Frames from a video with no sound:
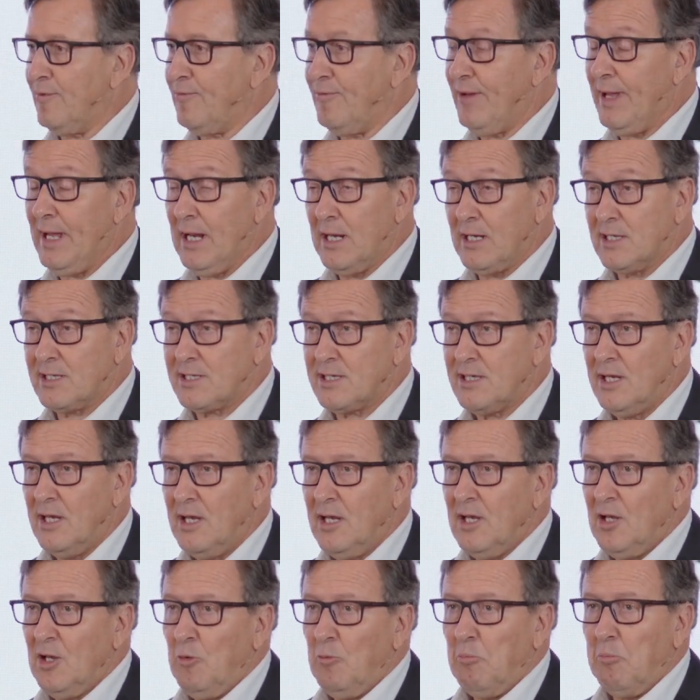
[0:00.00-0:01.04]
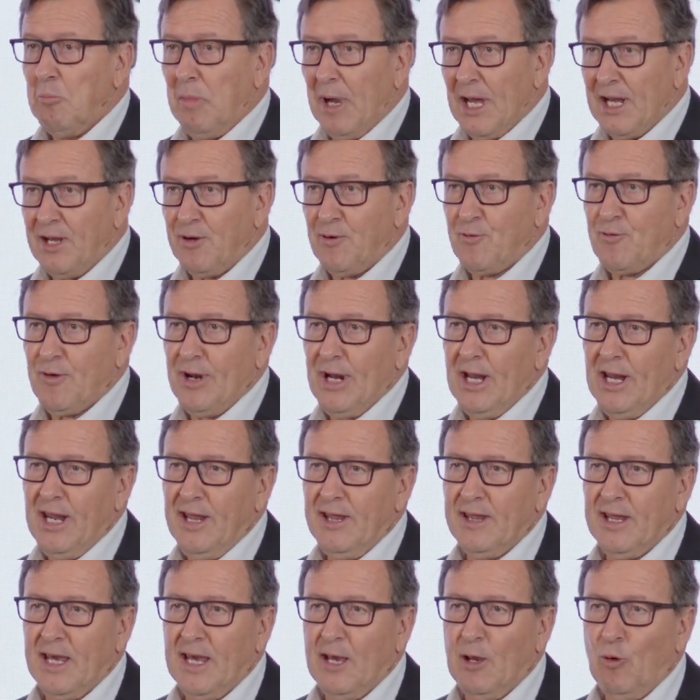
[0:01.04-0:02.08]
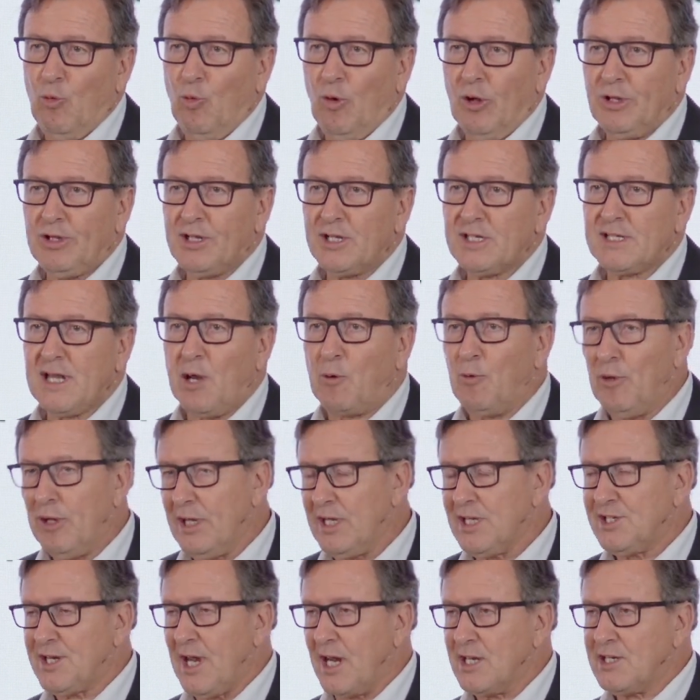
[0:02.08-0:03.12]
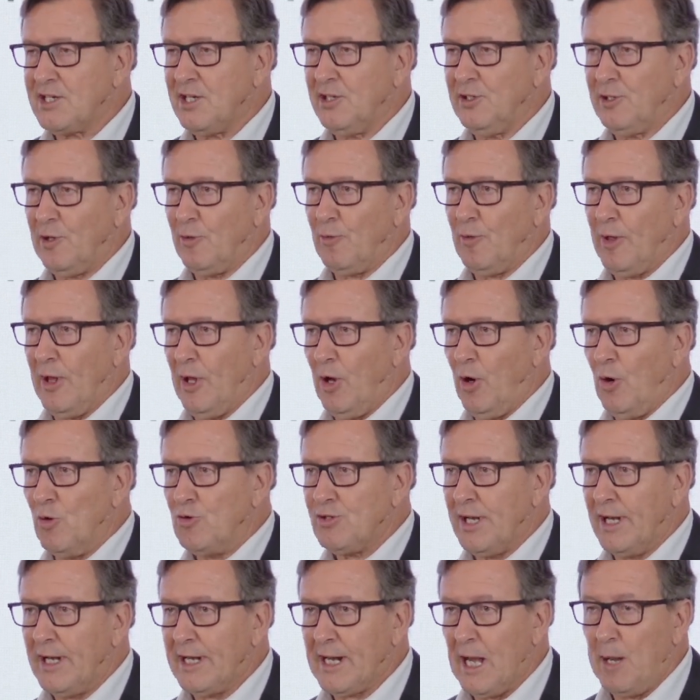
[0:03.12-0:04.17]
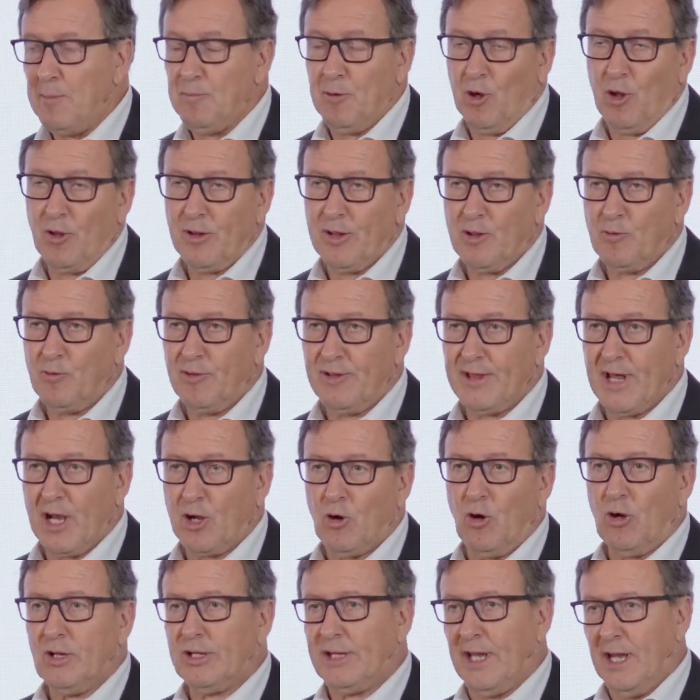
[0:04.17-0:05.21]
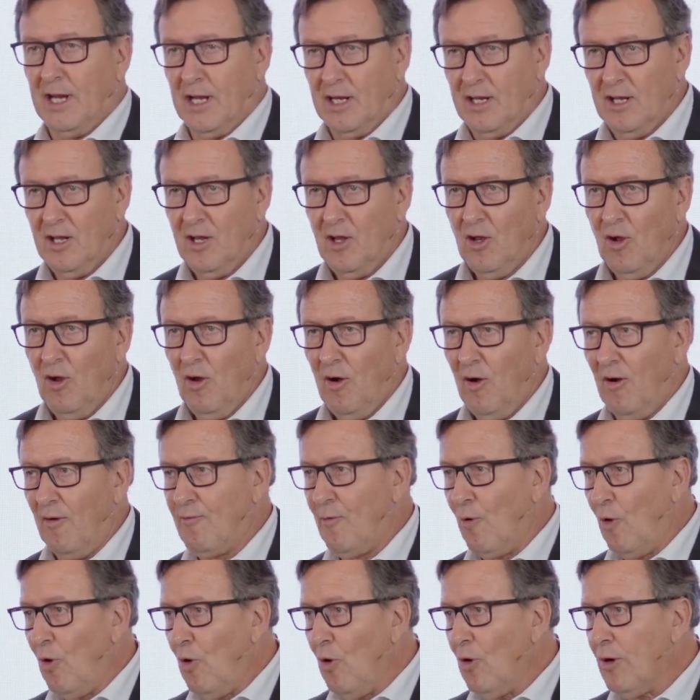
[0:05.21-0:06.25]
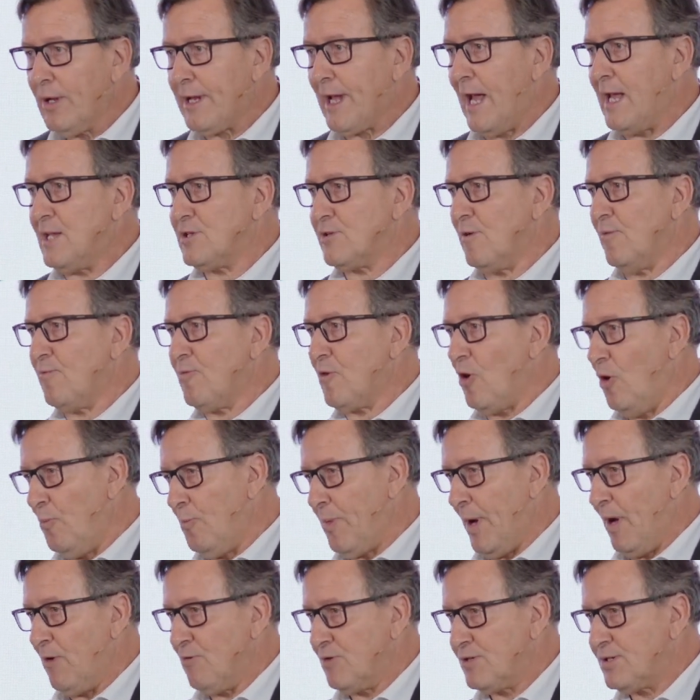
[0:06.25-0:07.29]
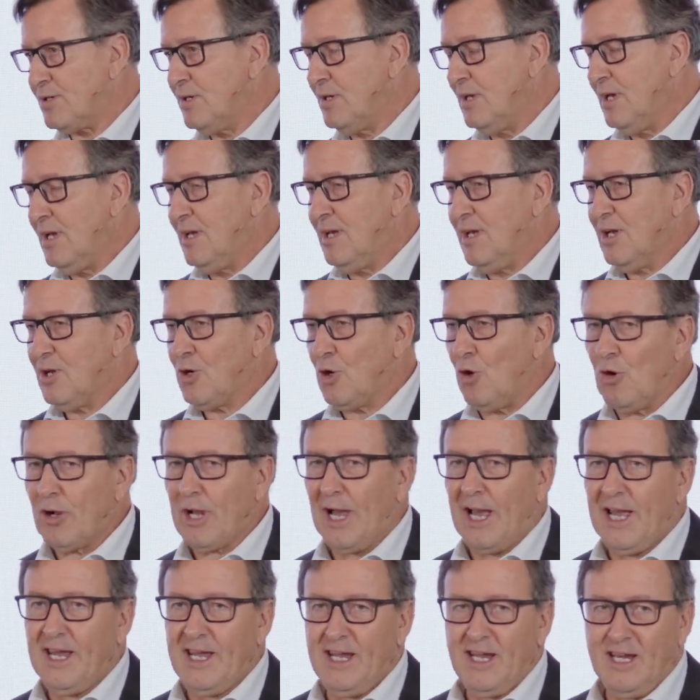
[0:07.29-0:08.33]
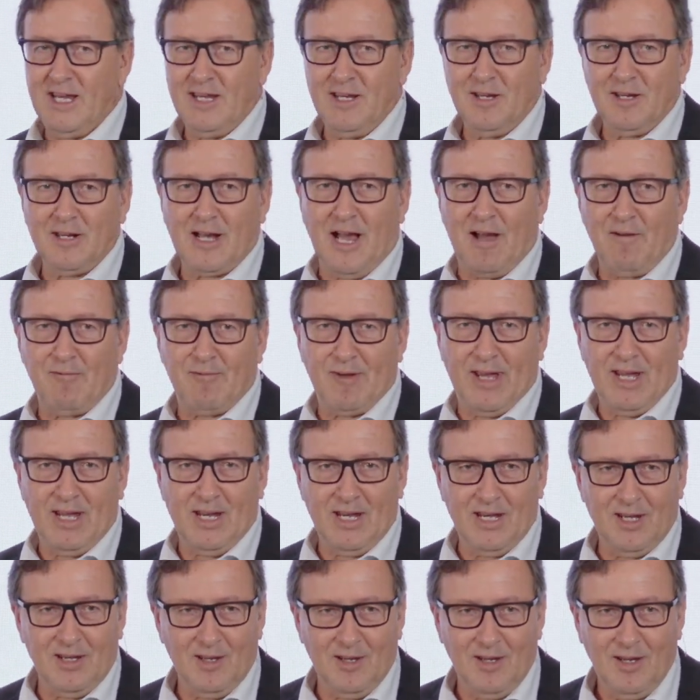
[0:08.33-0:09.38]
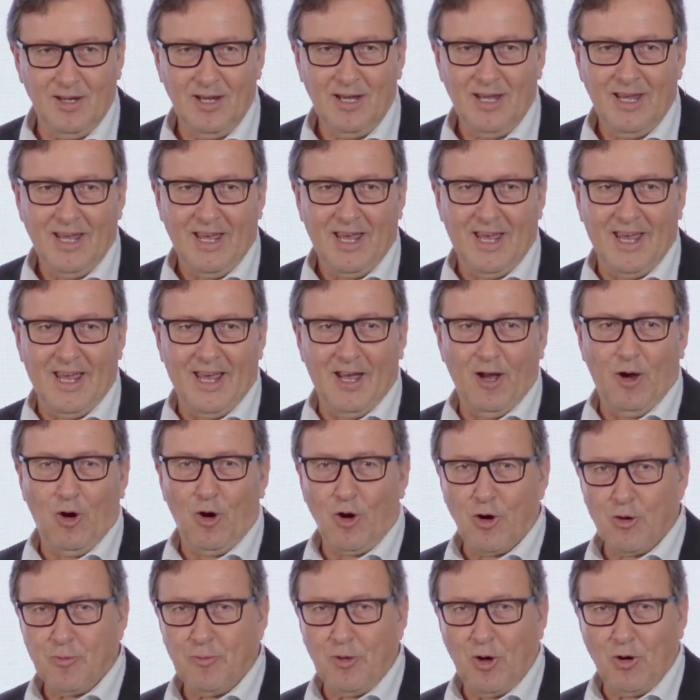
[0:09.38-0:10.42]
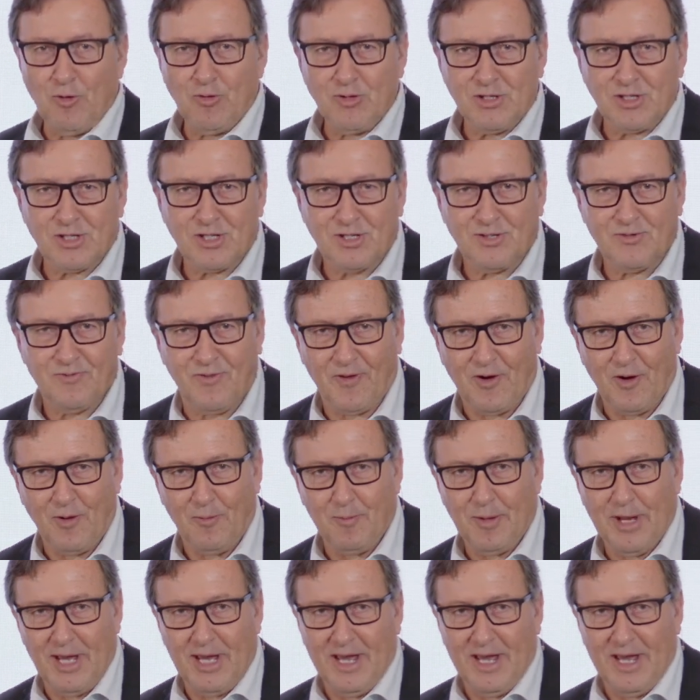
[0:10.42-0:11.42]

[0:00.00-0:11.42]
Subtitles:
fields. But really, the waters that we discharge into the ocean come loaded with a cocktail of all kinds of compounds: cocaine, caffeine, hormones from